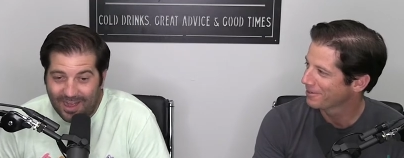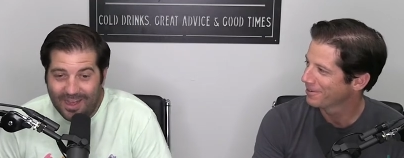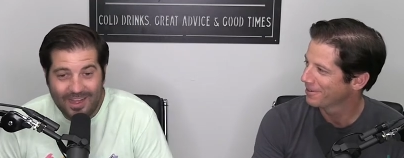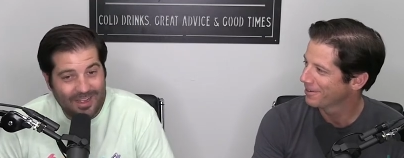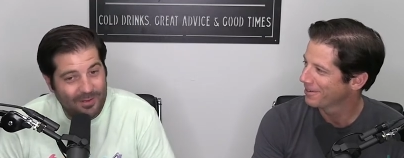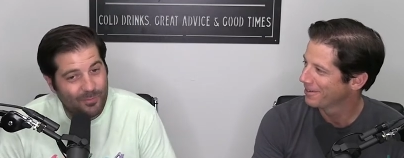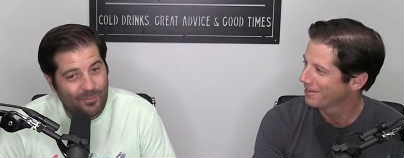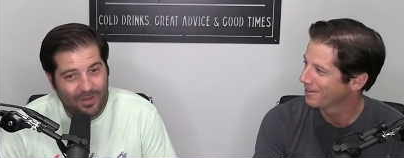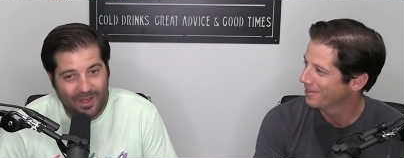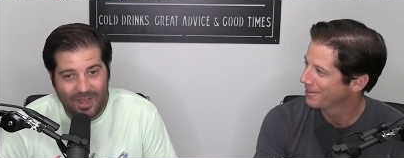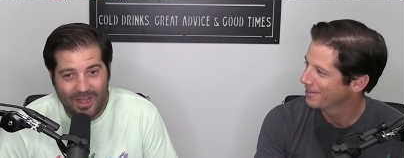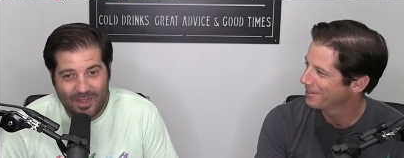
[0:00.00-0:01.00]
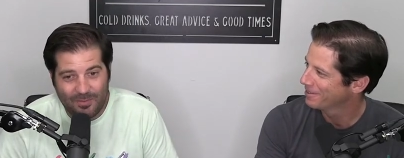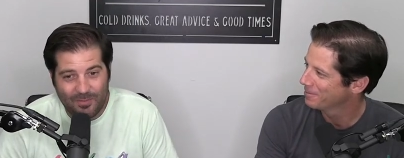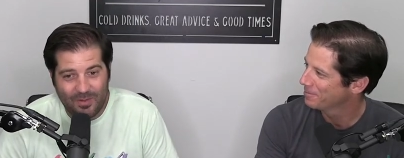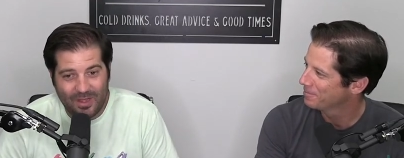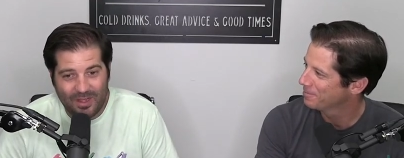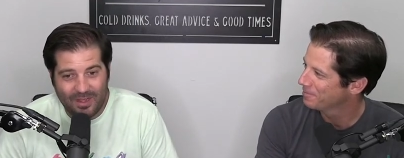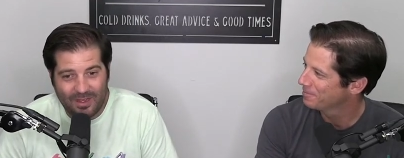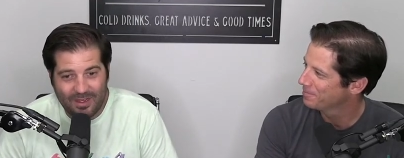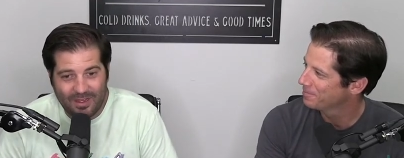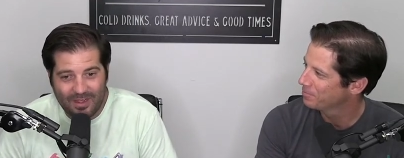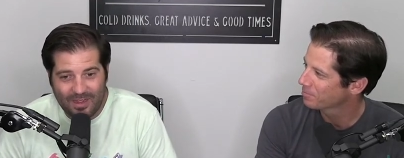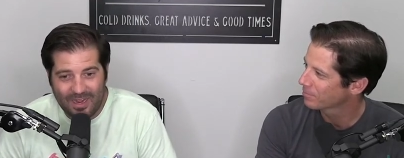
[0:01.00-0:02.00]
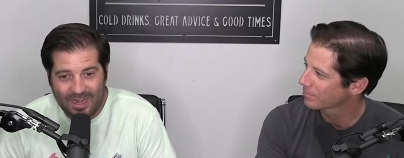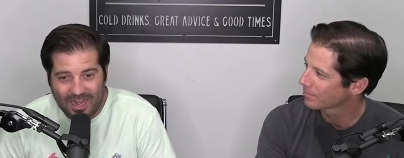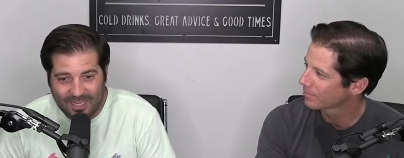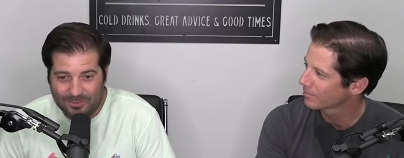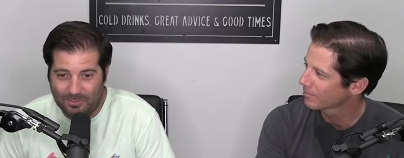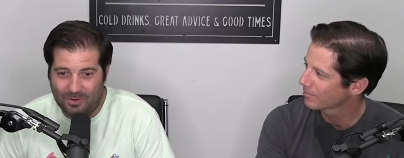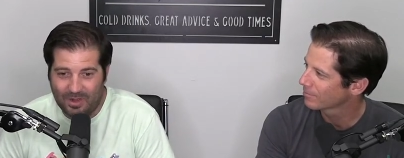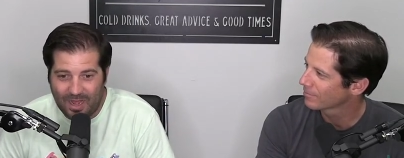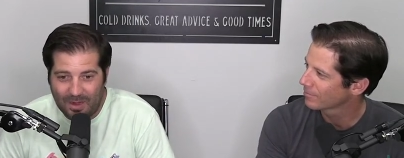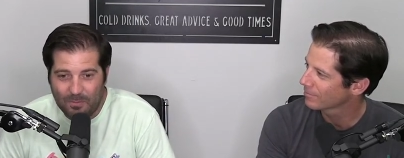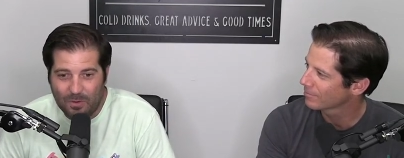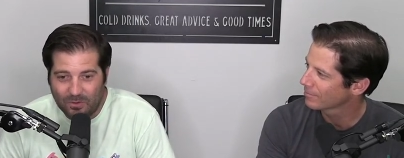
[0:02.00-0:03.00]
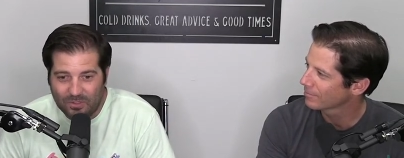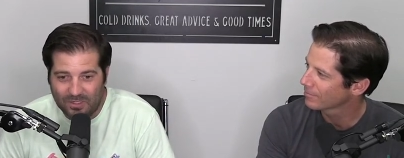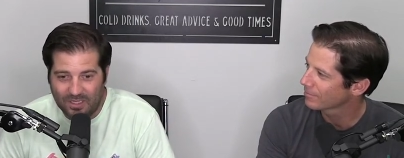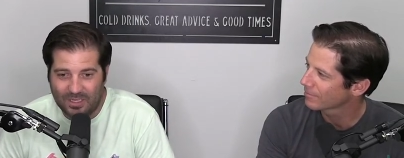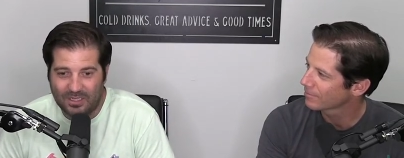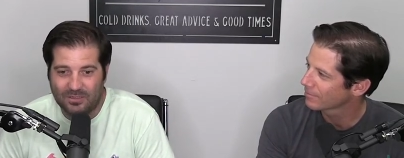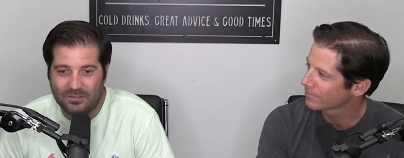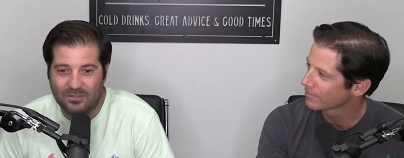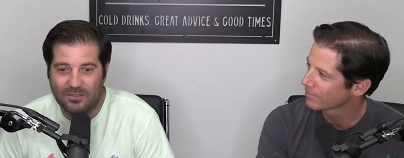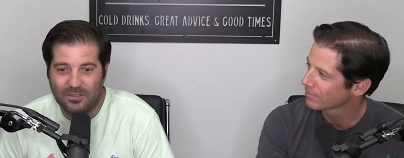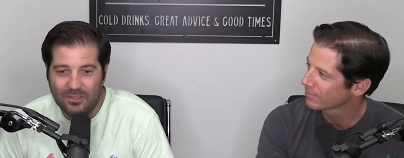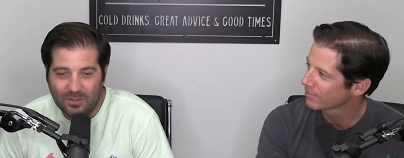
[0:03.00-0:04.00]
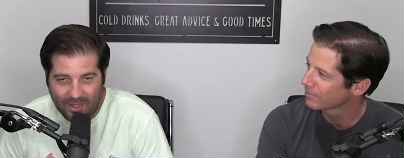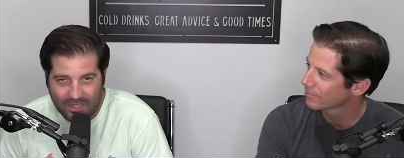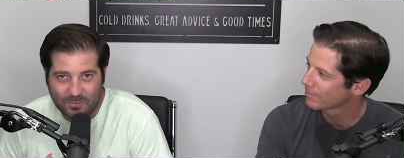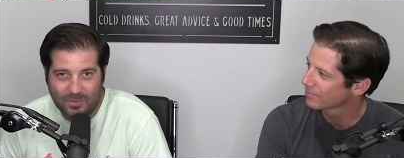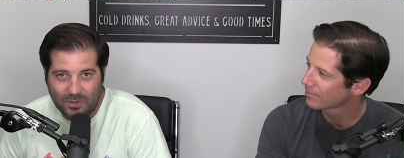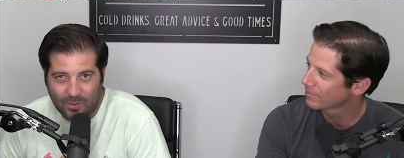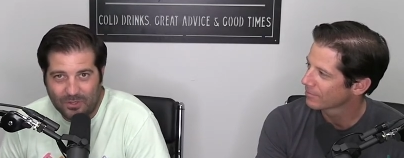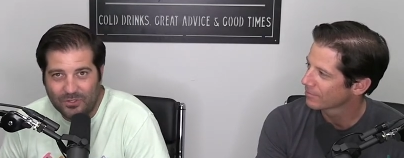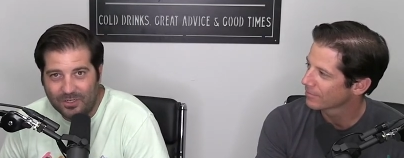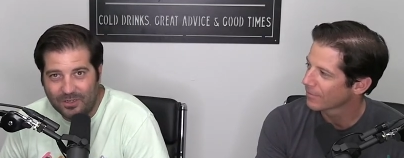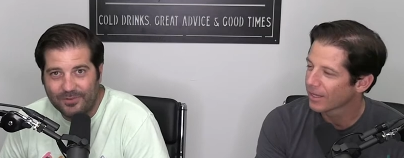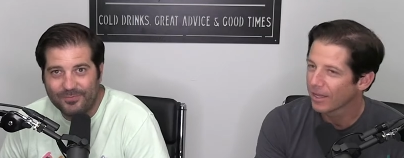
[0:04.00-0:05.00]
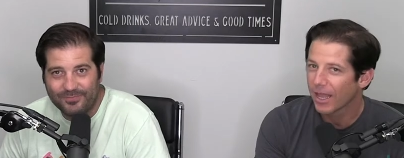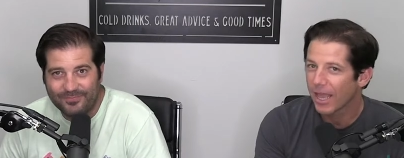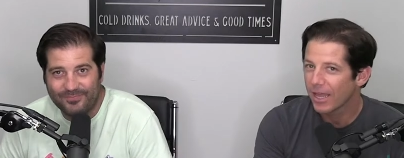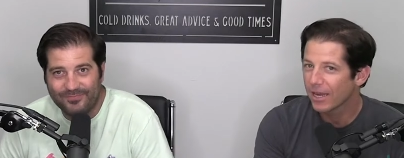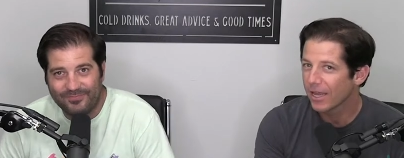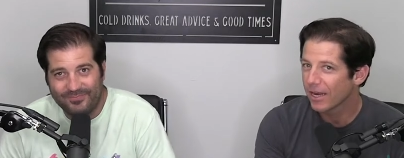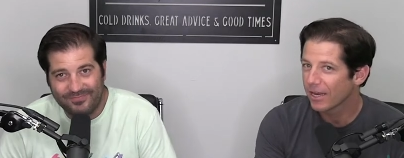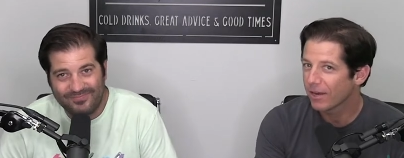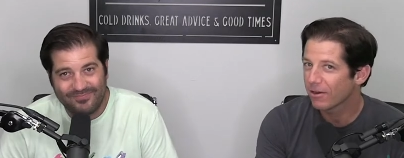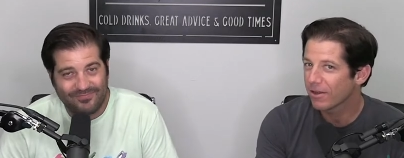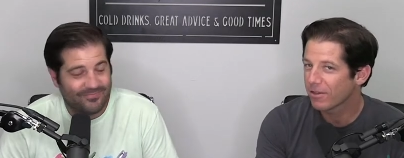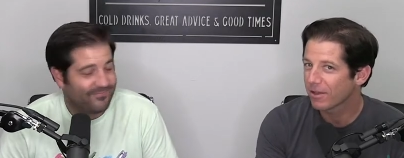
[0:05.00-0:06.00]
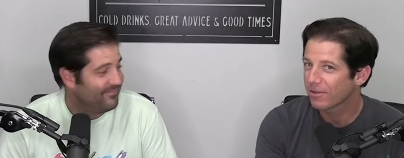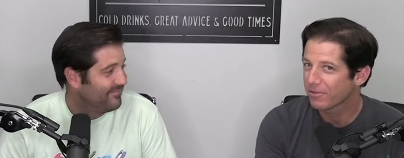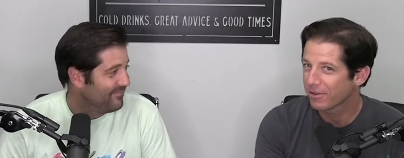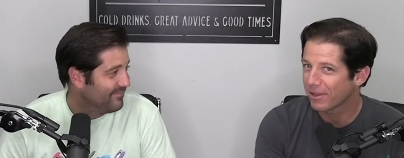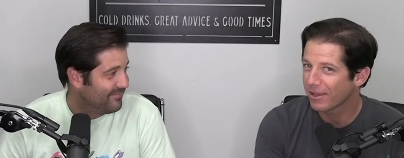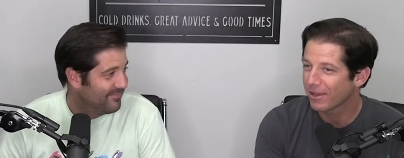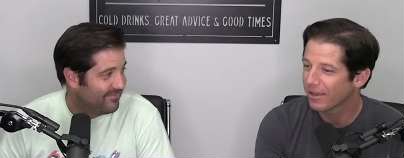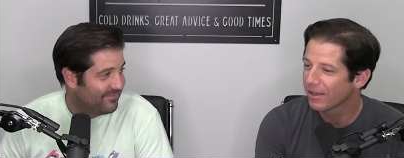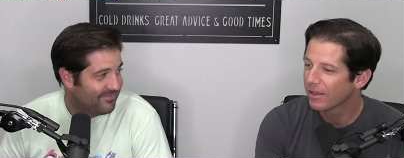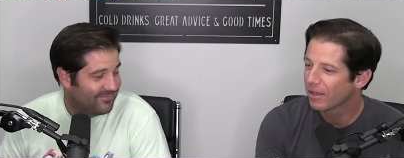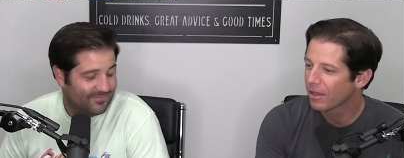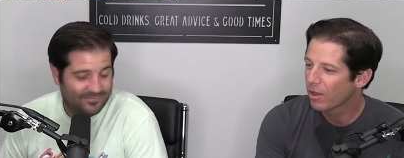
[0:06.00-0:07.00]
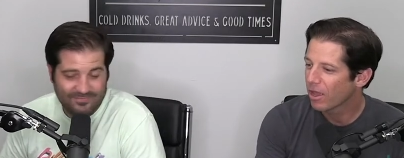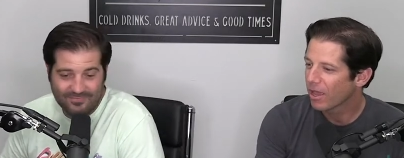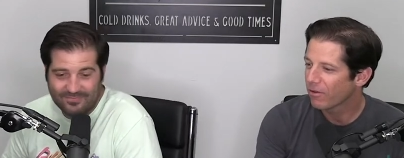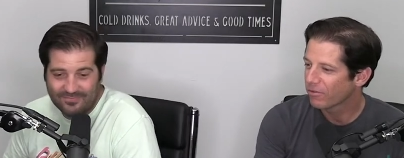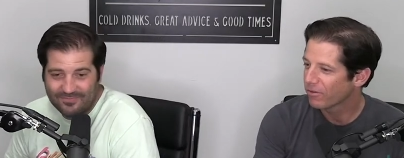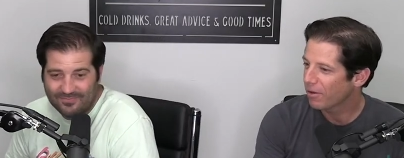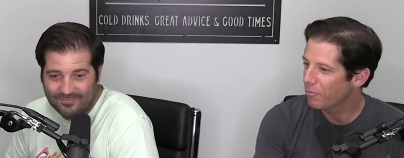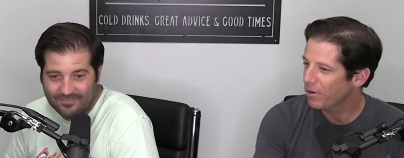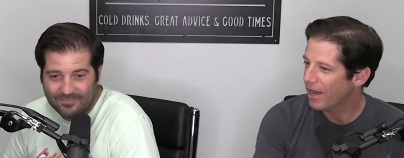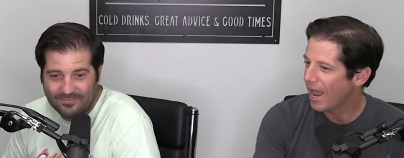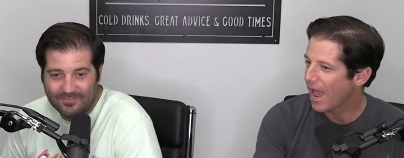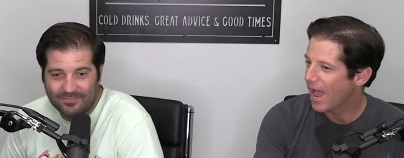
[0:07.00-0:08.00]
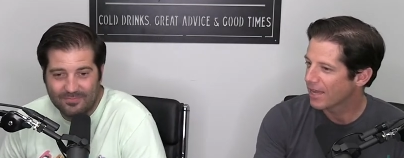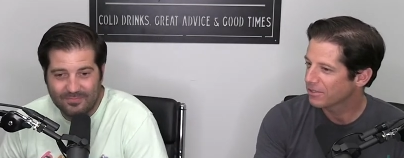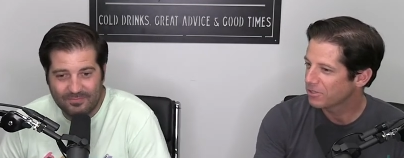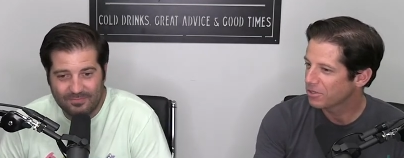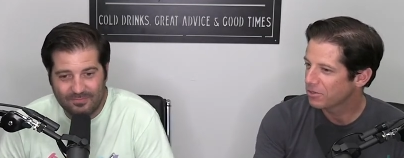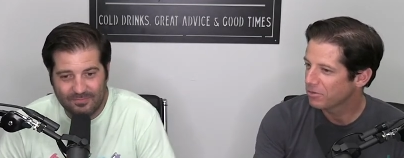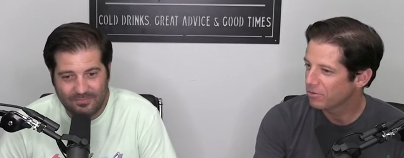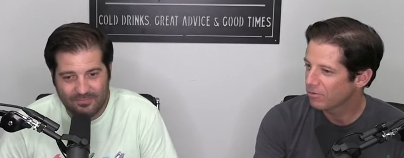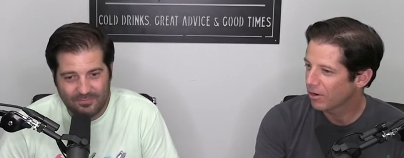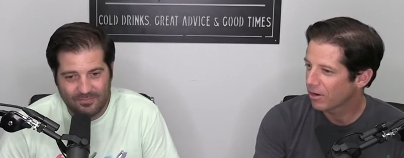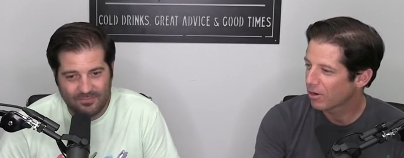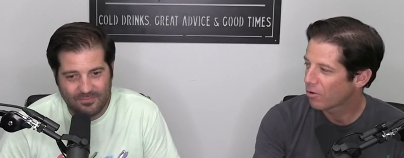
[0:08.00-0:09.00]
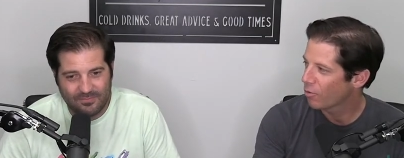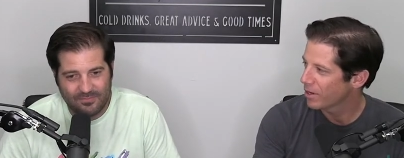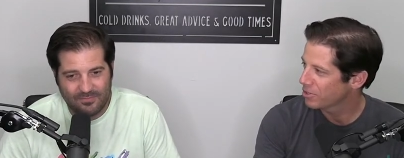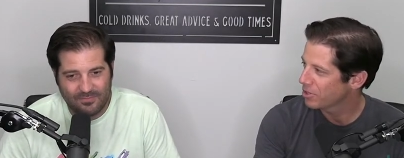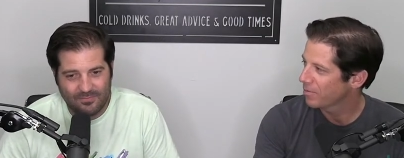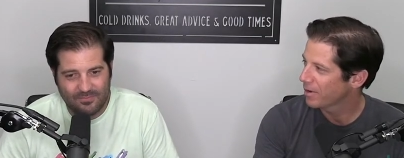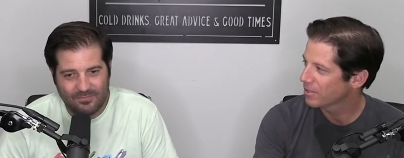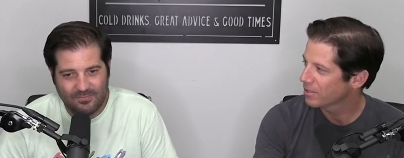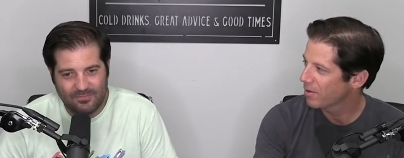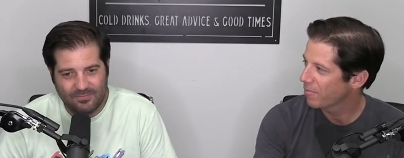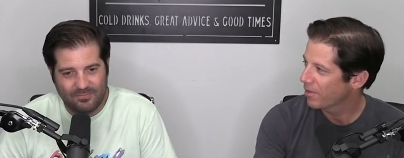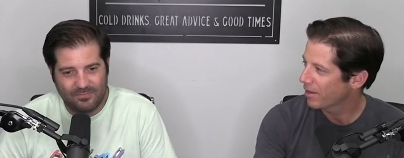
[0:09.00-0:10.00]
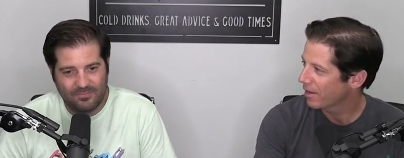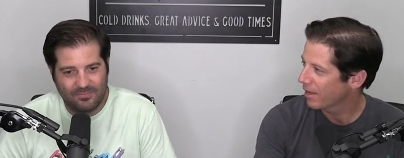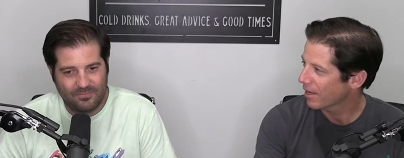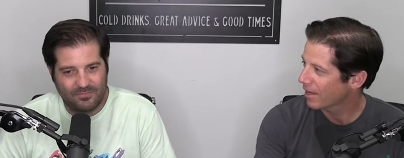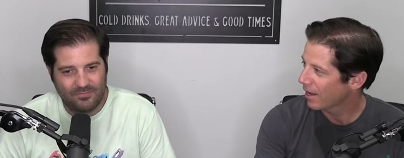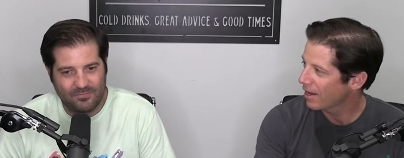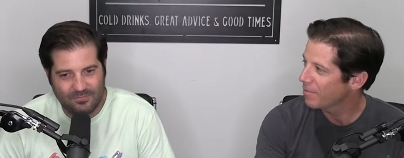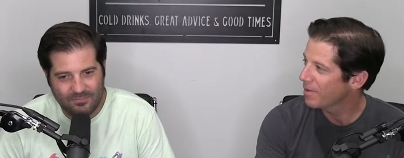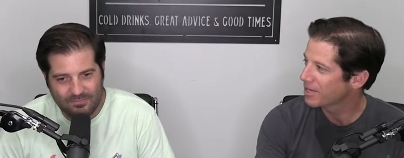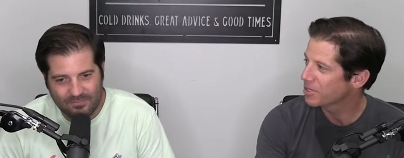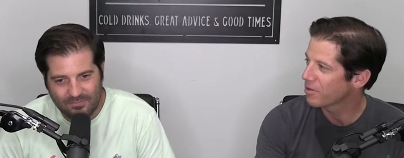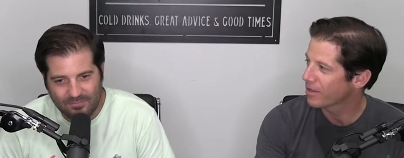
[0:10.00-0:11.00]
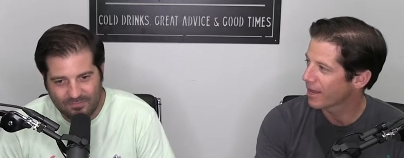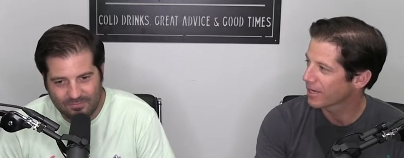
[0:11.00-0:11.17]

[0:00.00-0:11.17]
Speaker 1: I am, I am an expert at most things you'll ask me a question on.
Speaker 2: And and here I think is the key. If someone asks you a question about something, it kind of makes you the